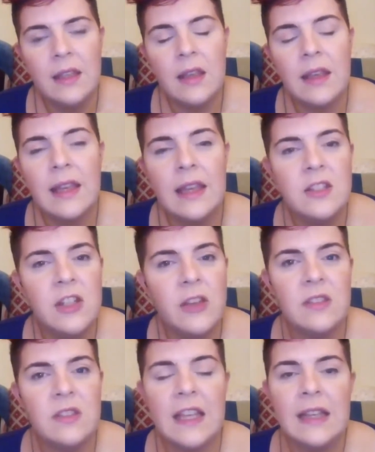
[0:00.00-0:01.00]
Again,
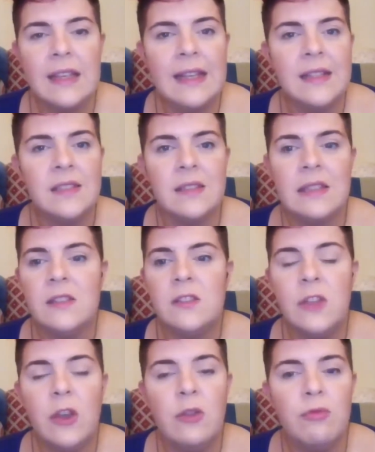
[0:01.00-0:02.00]
don't second guess this.
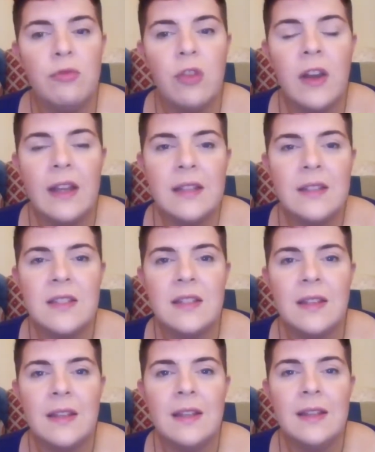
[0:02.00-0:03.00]
Don't write
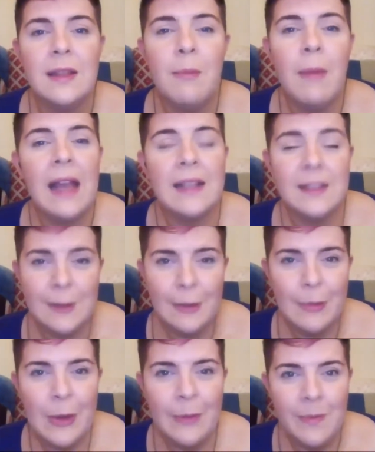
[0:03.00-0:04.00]
the
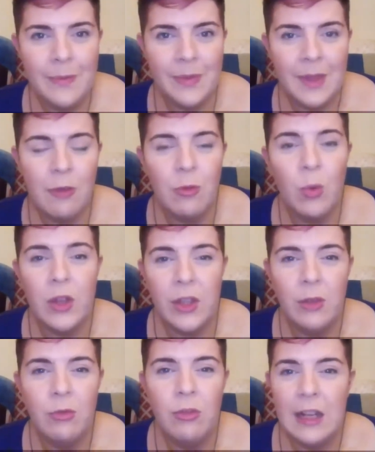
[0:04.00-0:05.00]
maximum of what
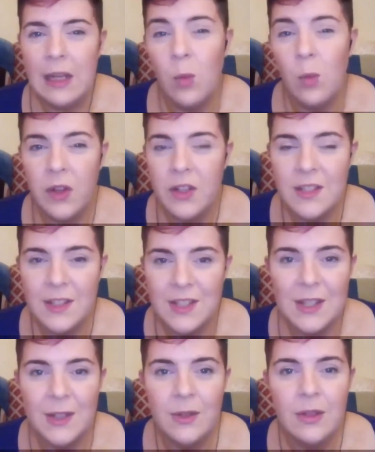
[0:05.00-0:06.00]
you really want to
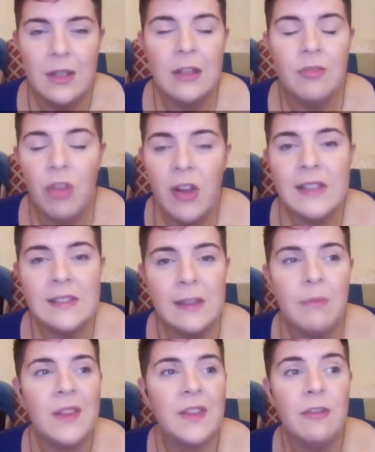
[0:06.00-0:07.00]
do. Write
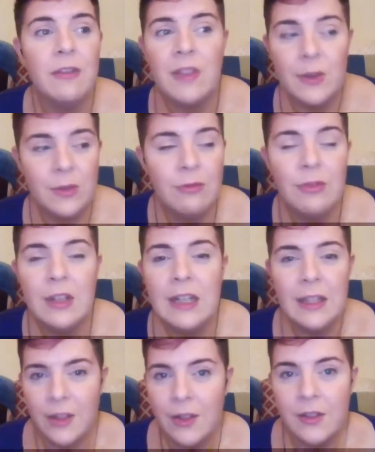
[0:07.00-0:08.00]
something that feels
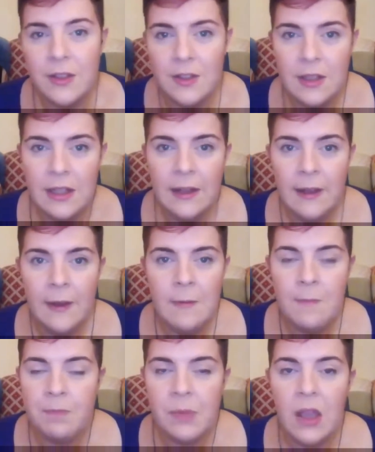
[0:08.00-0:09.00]
really good.
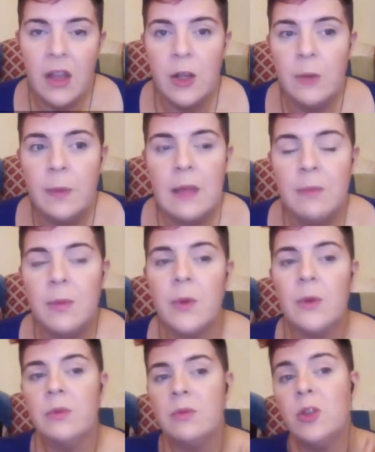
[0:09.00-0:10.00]
I know
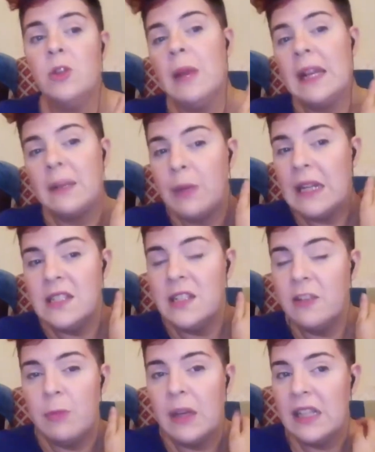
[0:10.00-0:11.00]
people who make
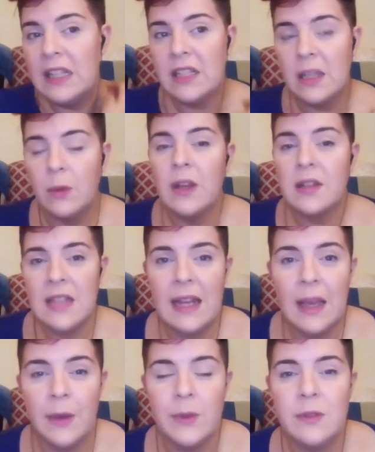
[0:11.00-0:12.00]
plenty of money and they work
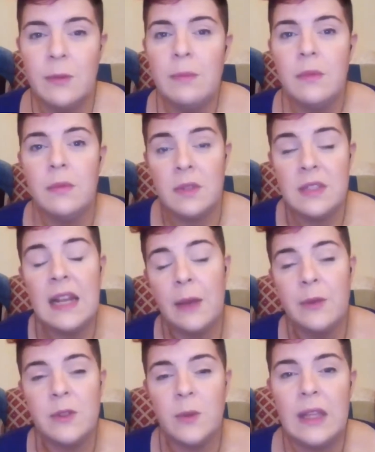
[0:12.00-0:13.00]
10 hours
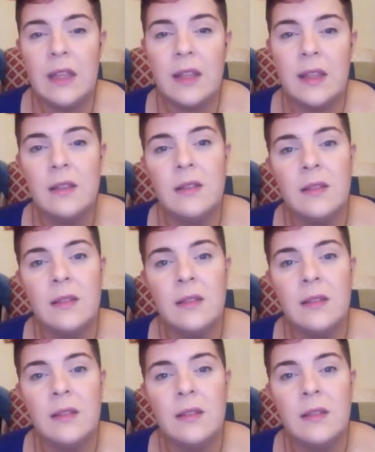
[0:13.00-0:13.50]
a week.